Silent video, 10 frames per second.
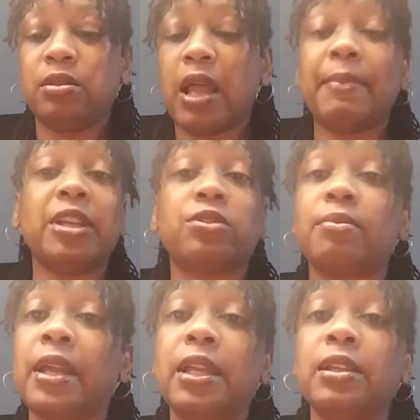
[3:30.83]
I make sure
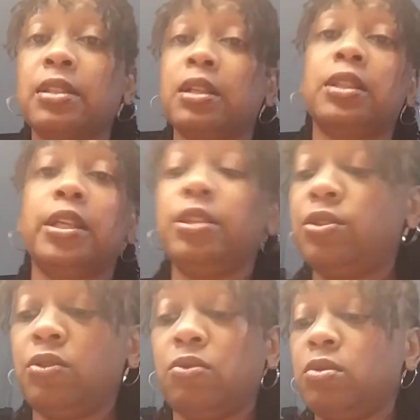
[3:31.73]
my hands are clean
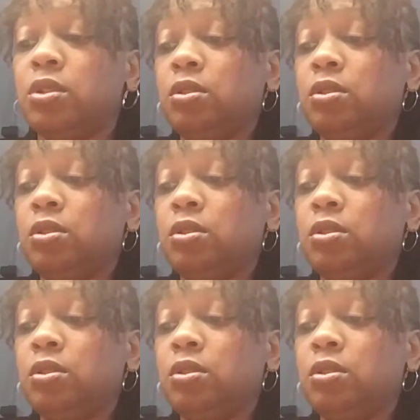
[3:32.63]
too.